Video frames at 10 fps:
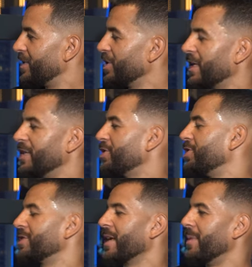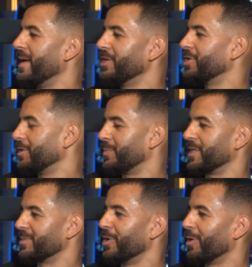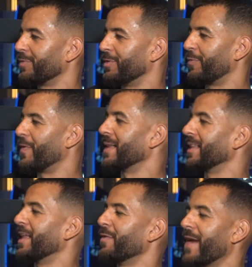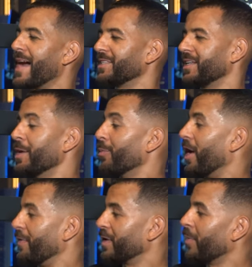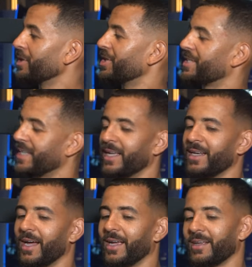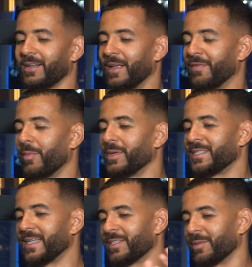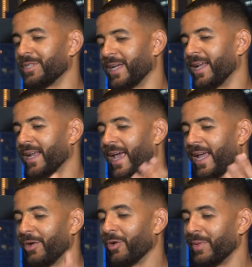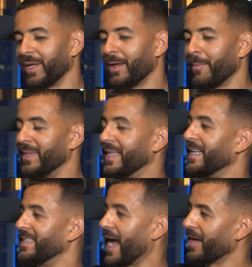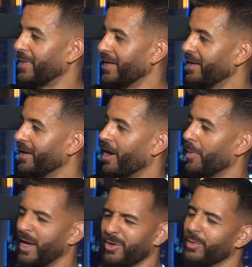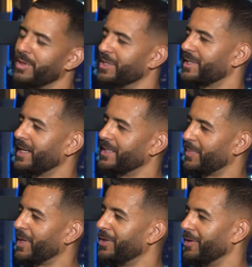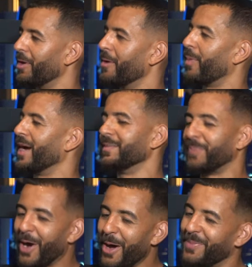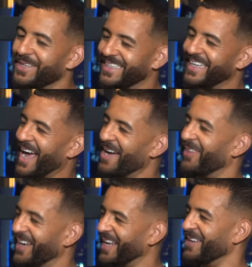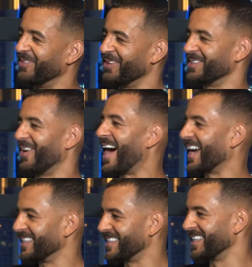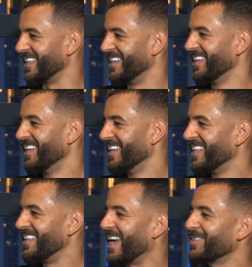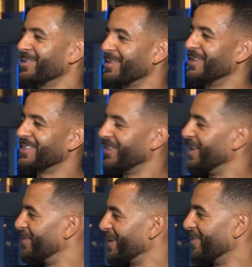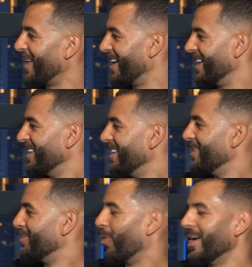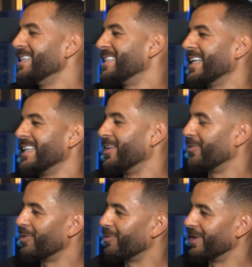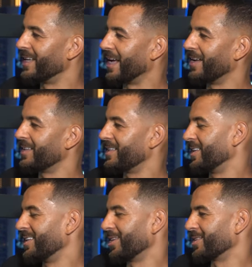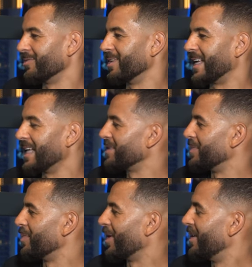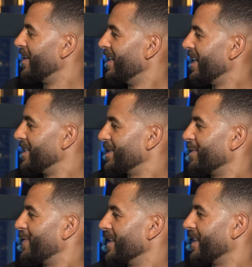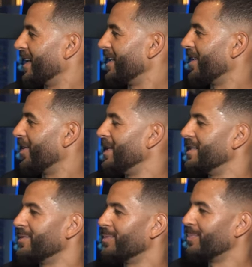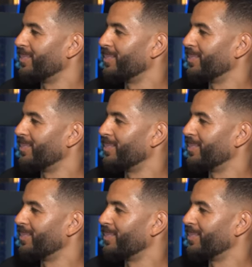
It used to piss me off. The fact that they've actually, bro, if someone just said like, if someone said some shit and that hated on me, but didn't tag me, I'd be like, cool, he's just saying his opinion. He's purposely at my name, bro, so I could see it. That's what's the most annoying thing about it. What he said didn't really get, doesn't really get to me, but it's just the fact that, you know, he's